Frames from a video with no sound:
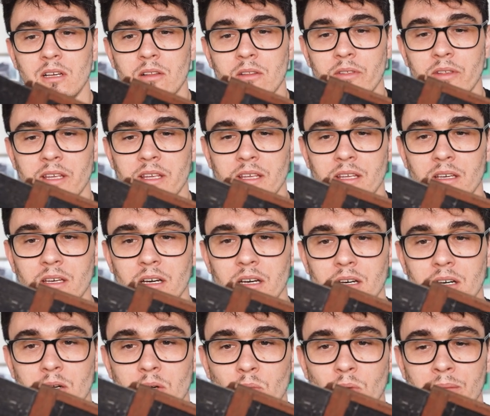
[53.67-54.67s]
the
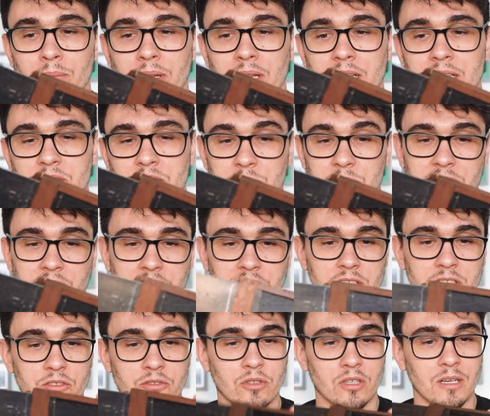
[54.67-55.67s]
wet plates or
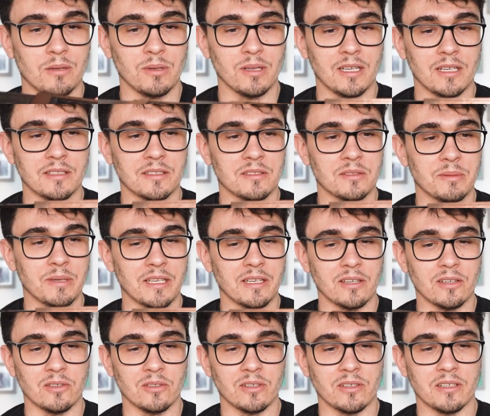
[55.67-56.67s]
potentially dry plates, depending
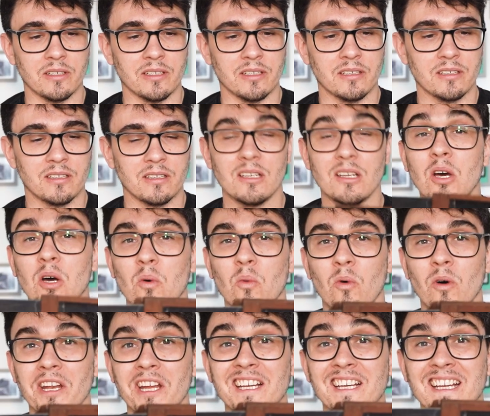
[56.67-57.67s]
on
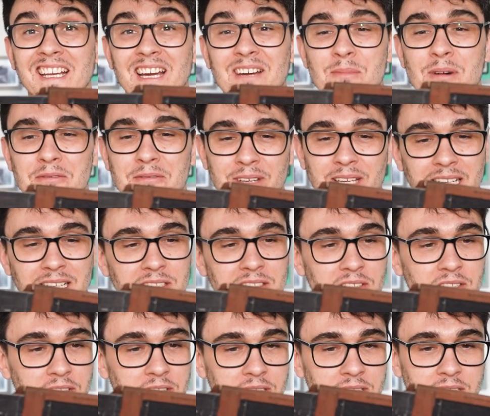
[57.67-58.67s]
what I can get my fingers
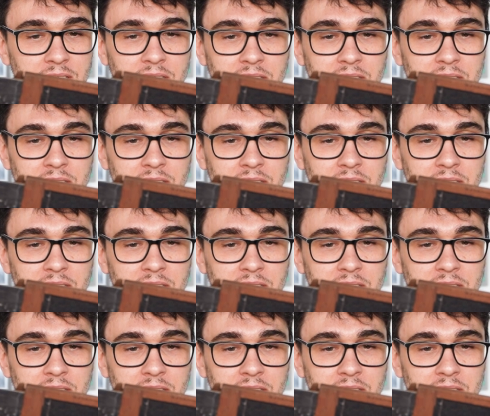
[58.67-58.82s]
on.